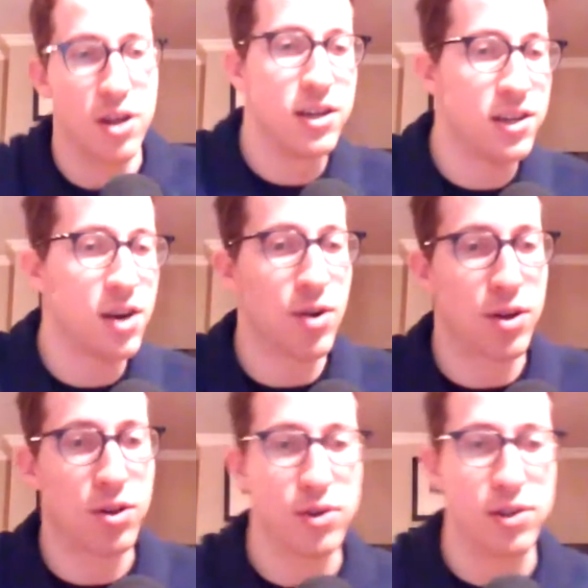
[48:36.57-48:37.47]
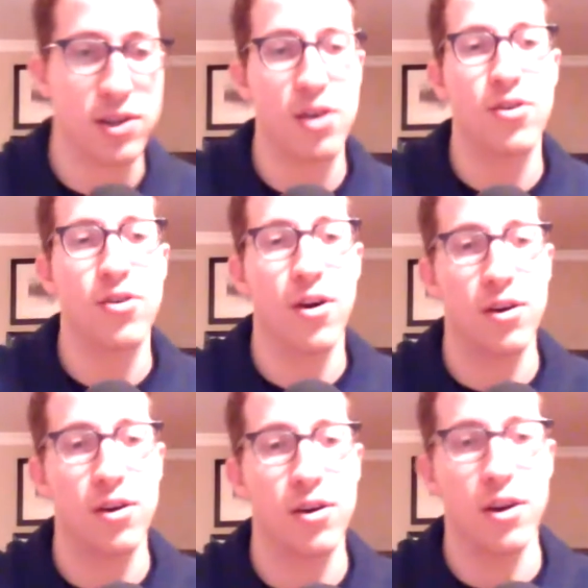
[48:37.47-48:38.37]
Derek Lewis, the underdog.
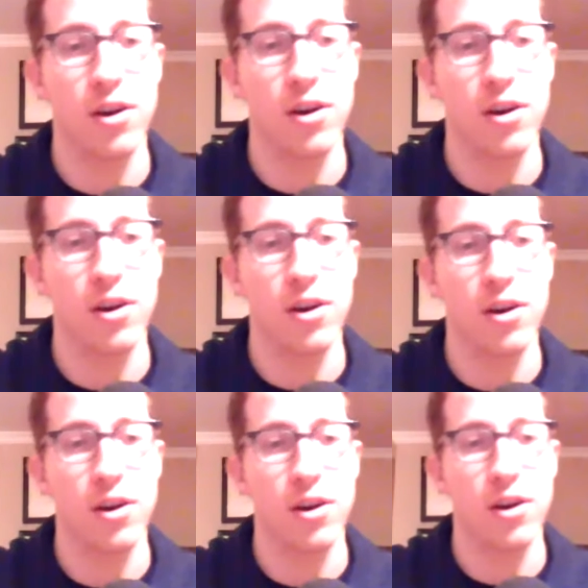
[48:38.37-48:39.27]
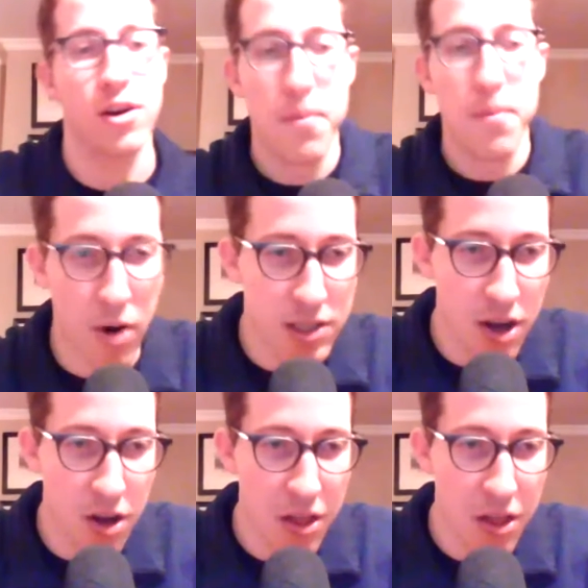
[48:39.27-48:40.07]
So, Big